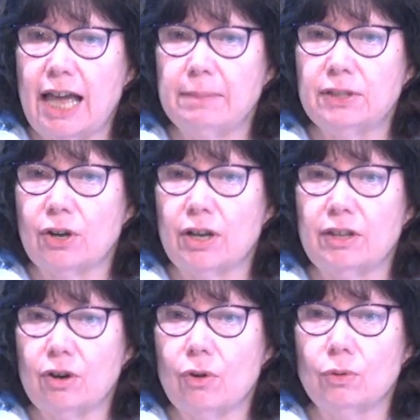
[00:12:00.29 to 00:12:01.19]
sorry,
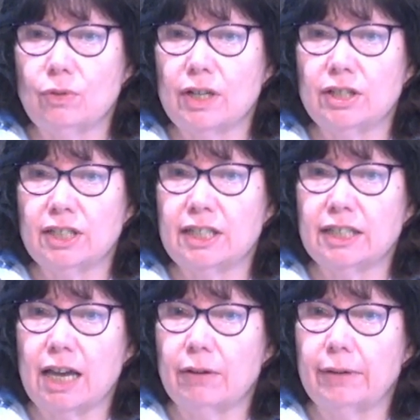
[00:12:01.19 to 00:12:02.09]
there are old grudges in this
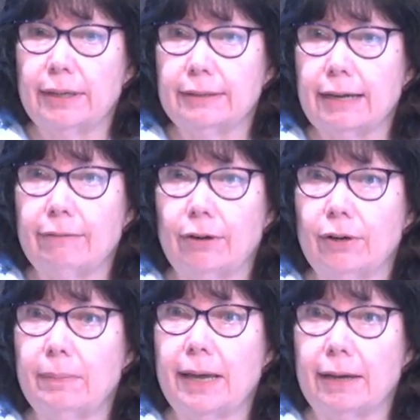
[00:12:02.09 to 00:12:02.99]
congregation. I've heard
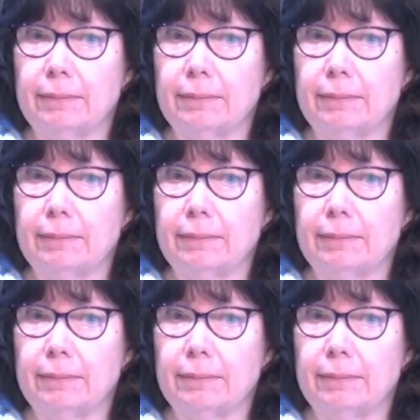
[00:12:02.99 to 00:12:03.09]
about them.